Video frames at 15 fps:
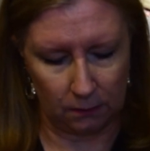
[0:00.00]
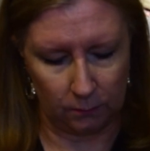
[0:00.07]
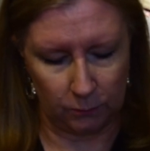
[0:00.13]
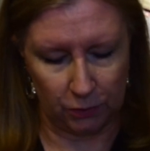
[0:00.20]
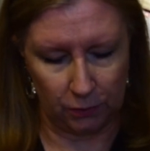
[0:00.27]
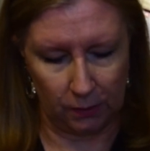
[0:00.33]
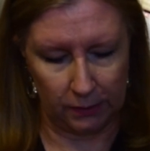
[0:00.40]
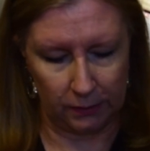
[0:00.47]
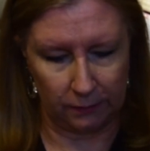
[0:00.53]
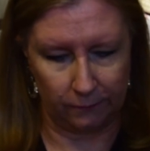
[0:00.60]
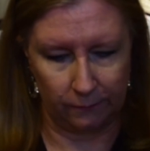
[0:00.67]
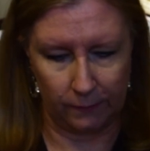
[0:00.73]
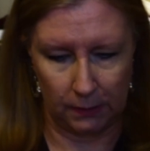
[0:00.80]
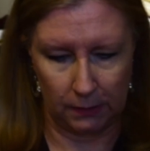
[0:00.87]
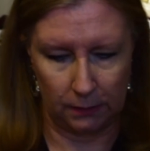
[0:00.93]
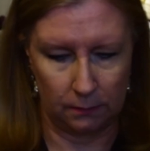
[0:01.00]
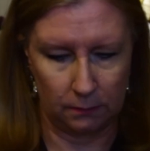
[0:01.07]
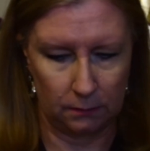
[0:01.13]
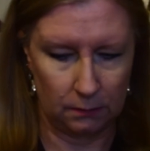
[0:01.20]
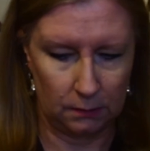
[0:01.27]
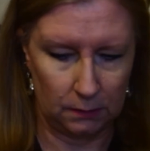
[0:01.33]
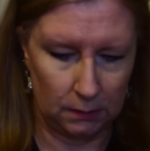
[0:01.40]
I'm trying to find
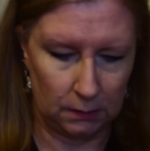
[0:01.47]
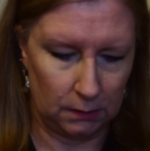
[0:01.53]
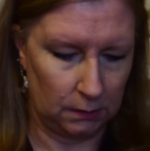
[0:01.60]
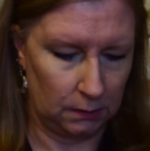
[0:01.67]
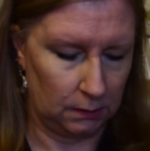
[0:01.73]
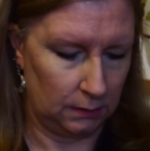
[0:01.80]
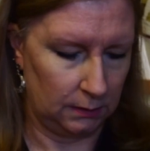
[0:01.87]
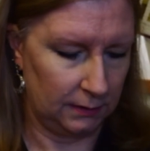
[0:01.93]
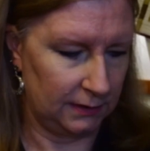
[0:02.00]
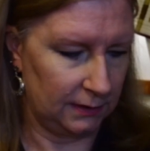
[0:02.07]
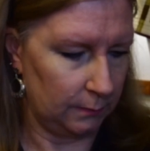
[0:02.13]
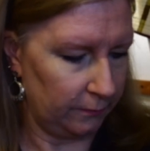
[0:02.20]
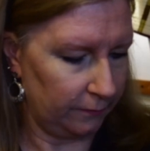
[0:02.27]
some